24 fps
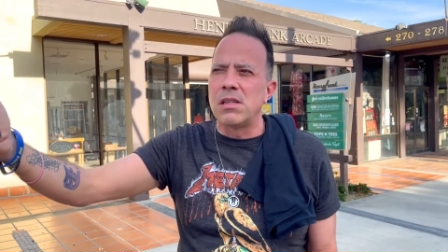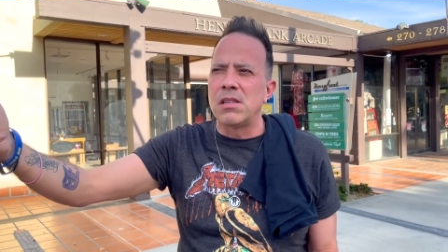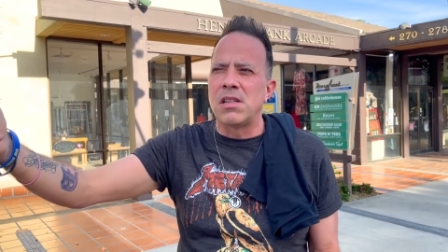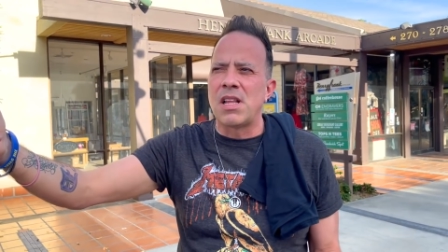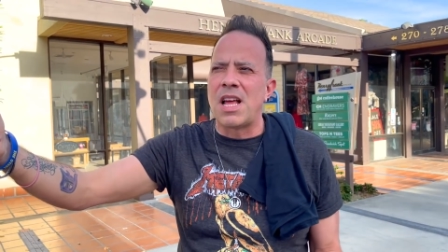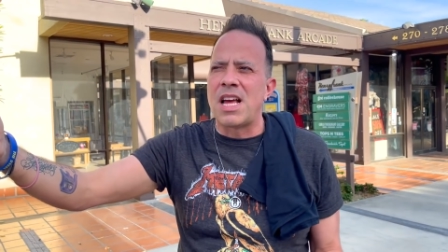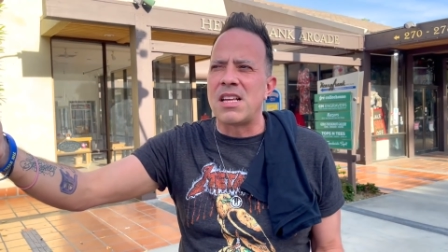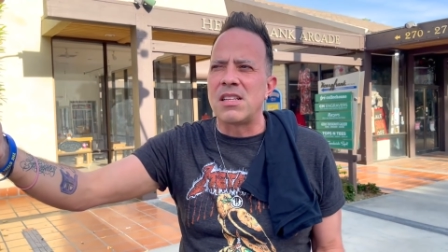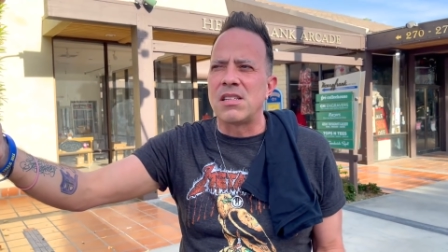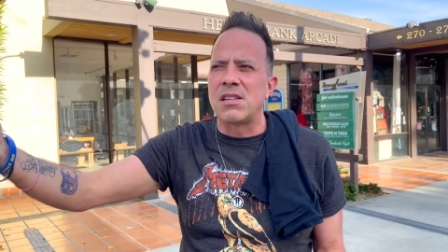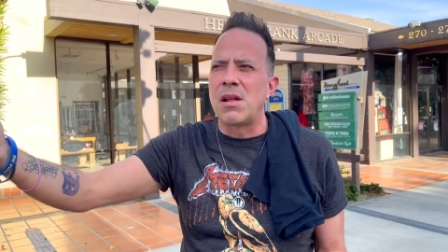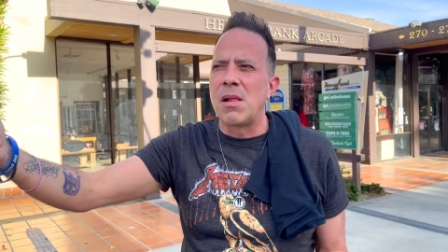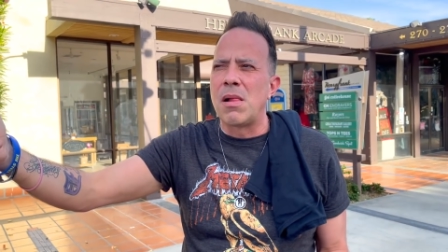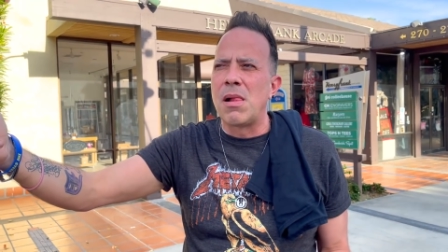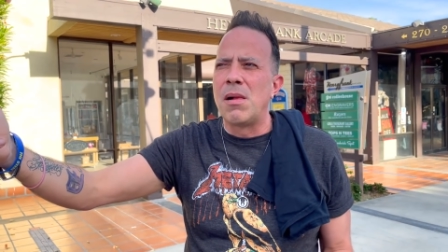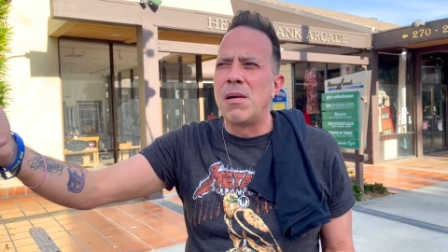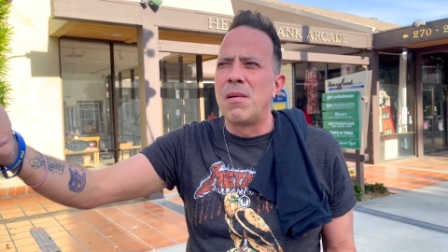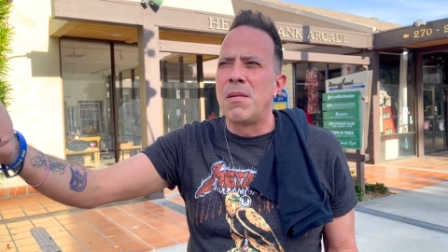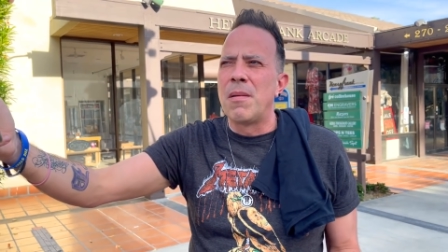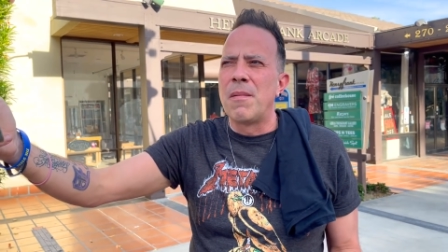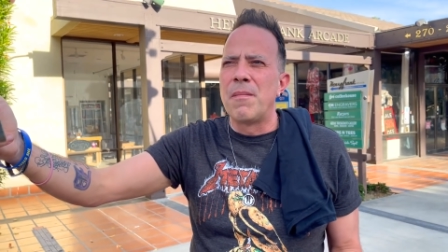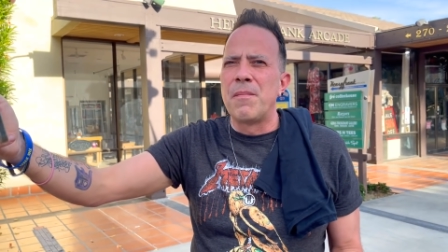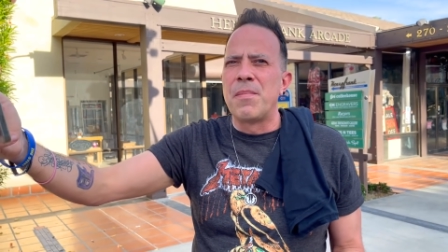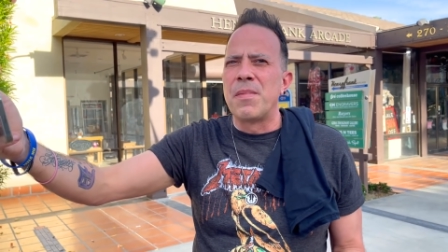Well, it really
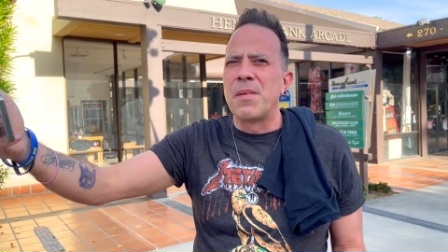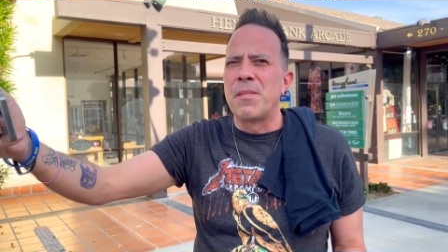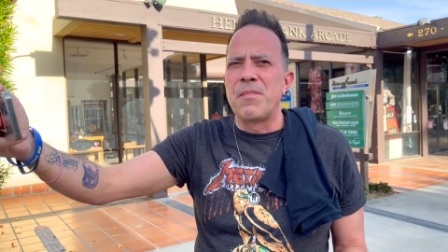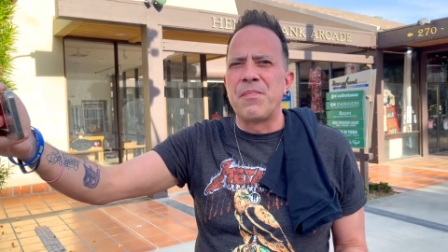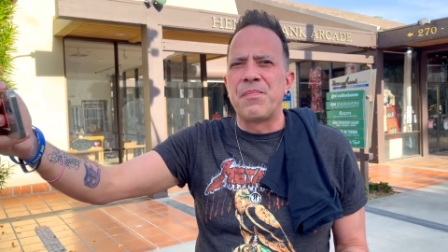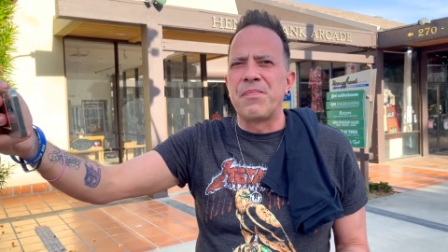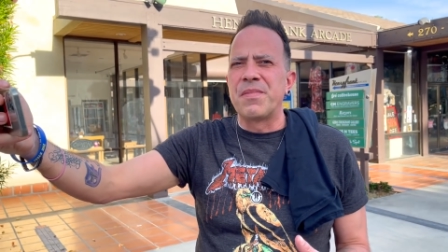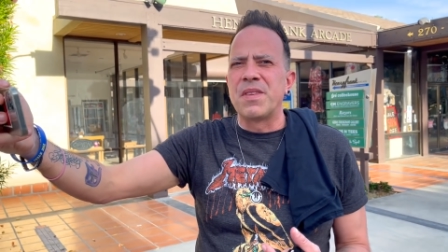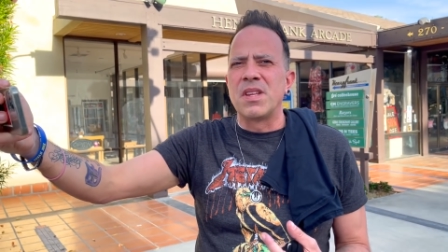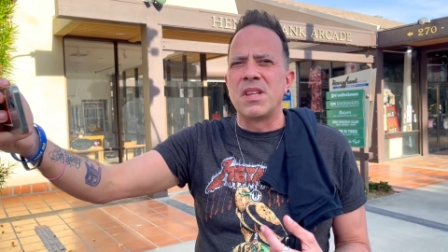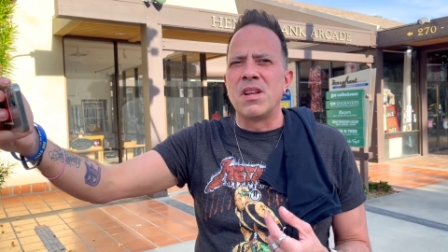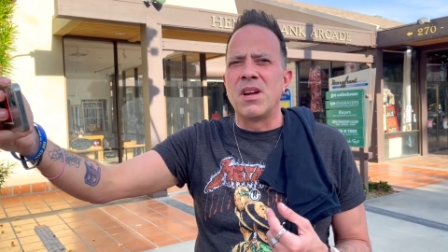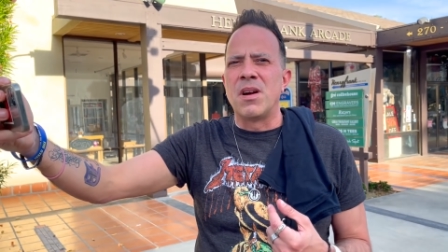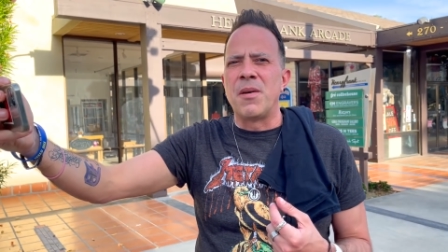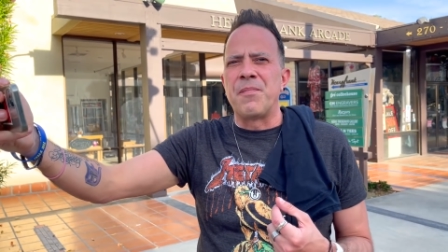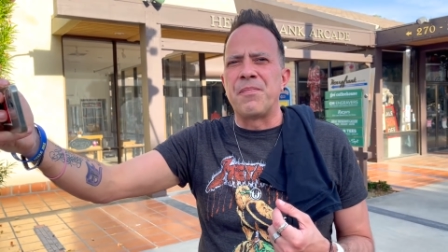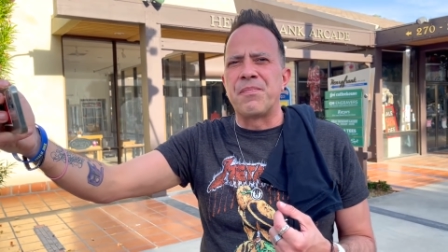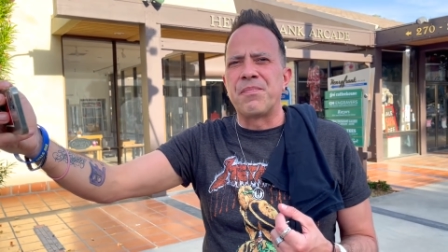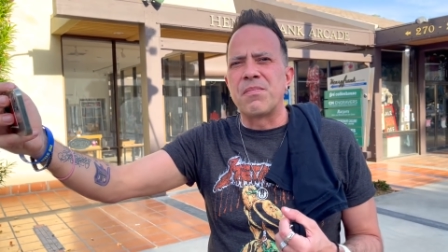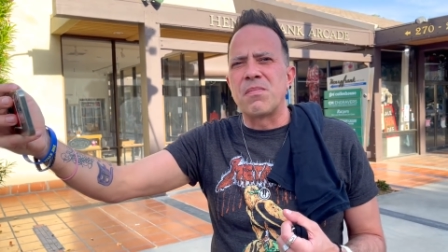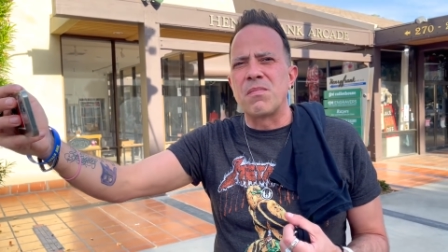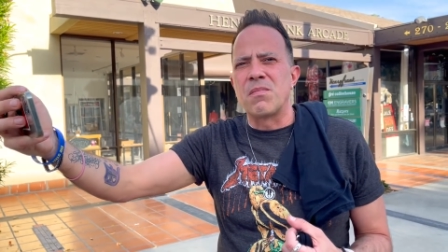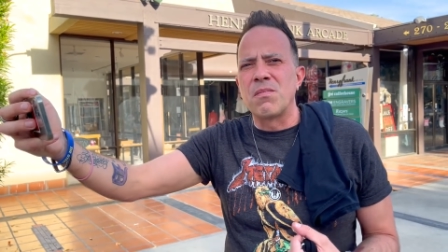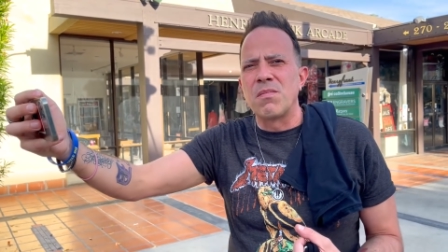wasn't on for very long. It was only
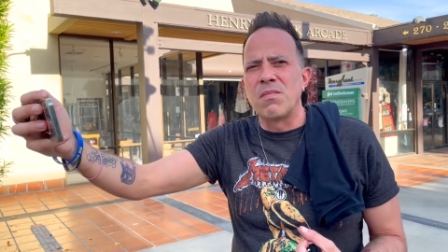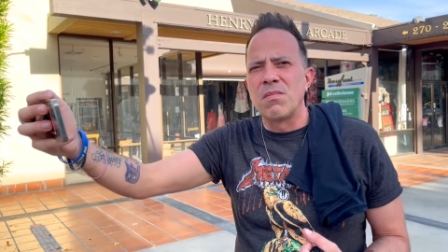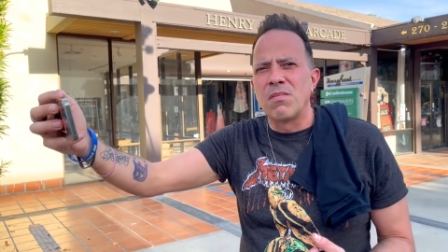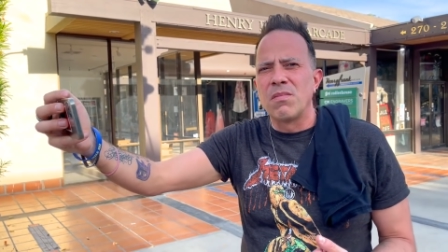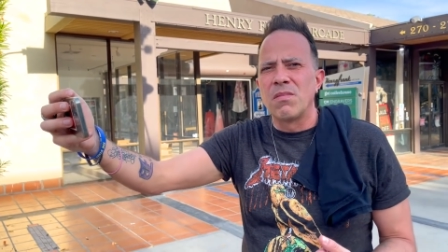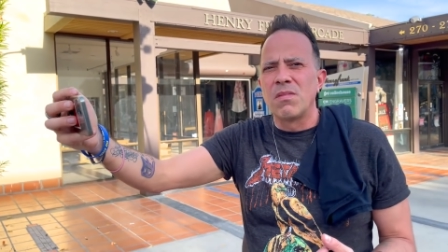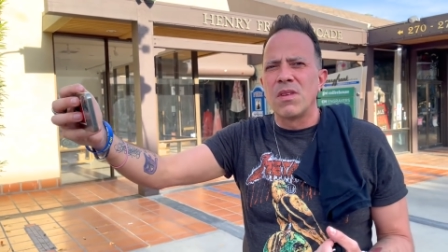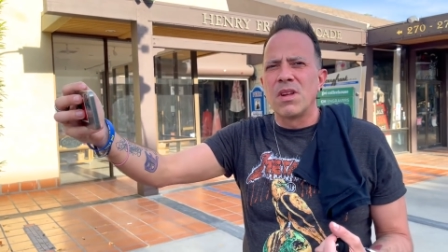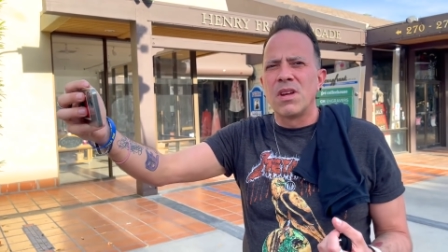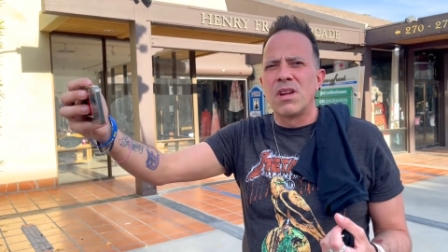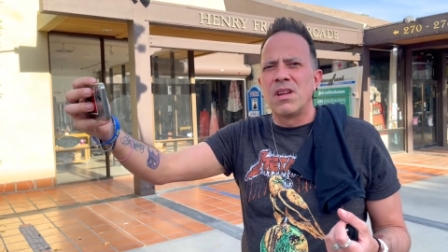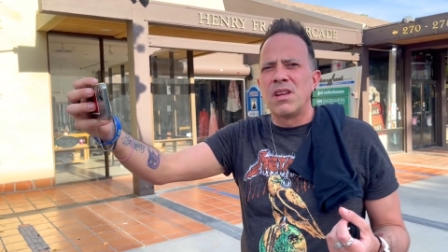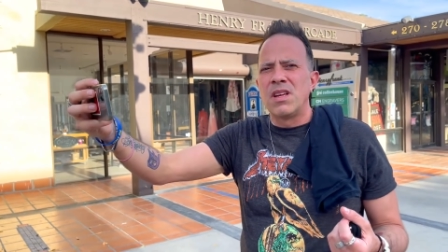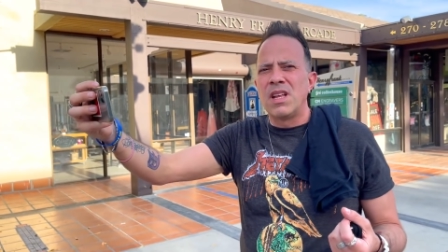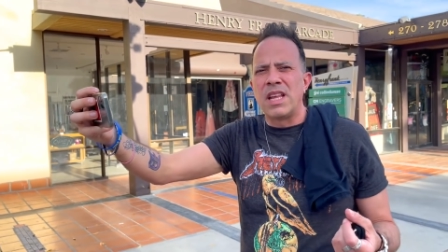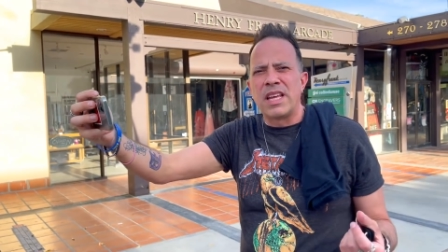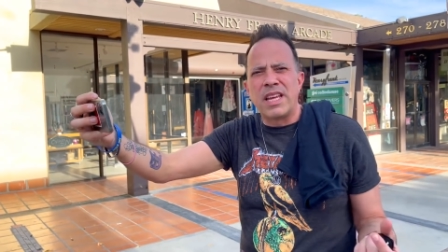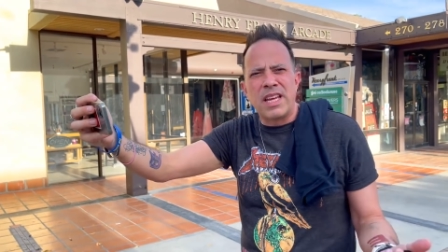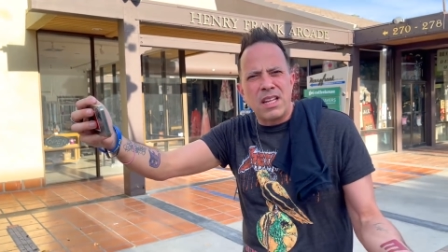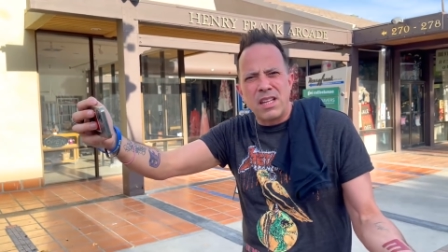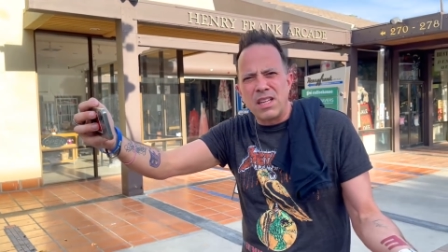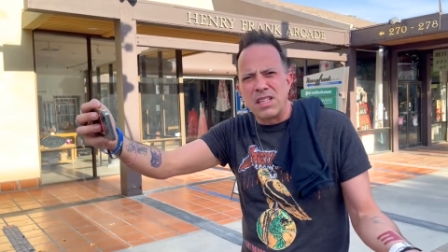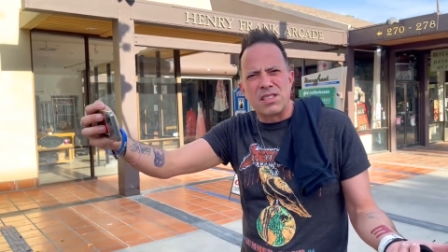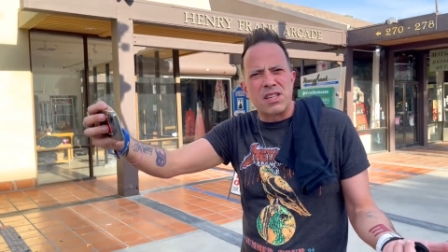on for a few years,
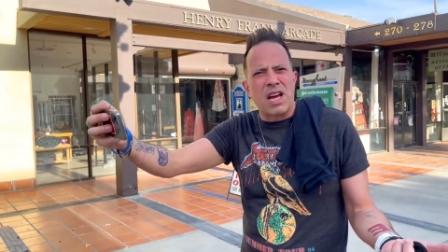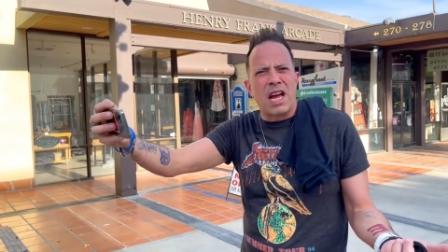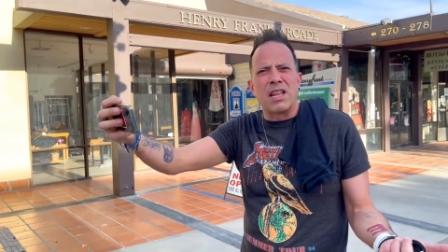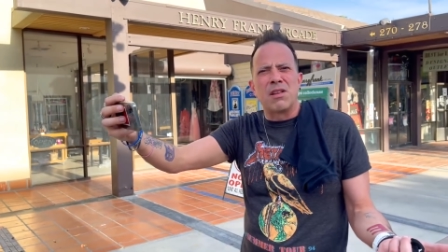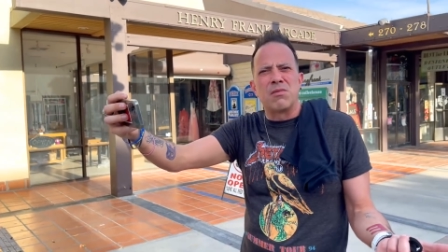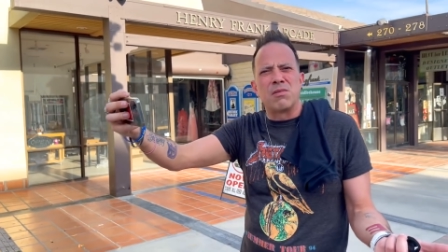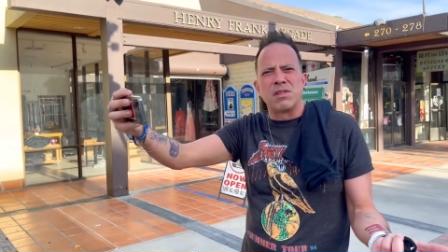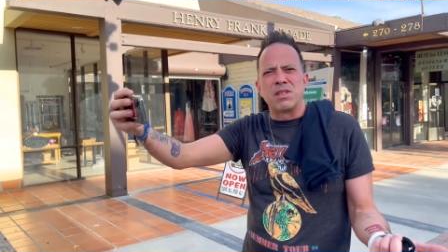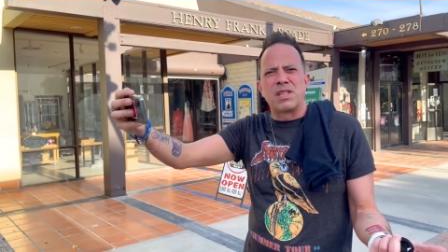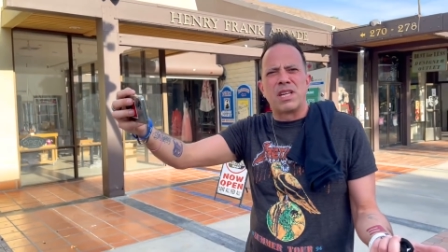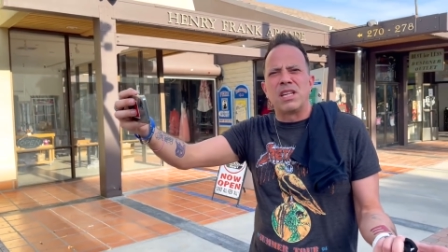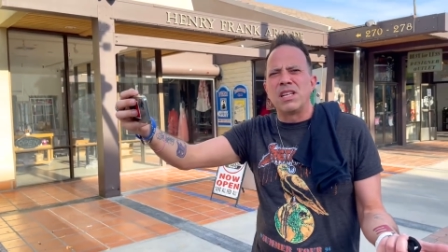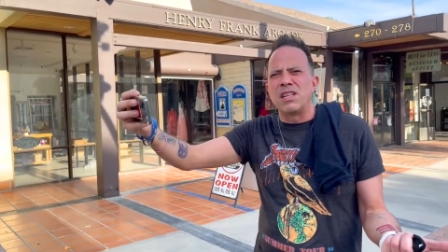surprisingly.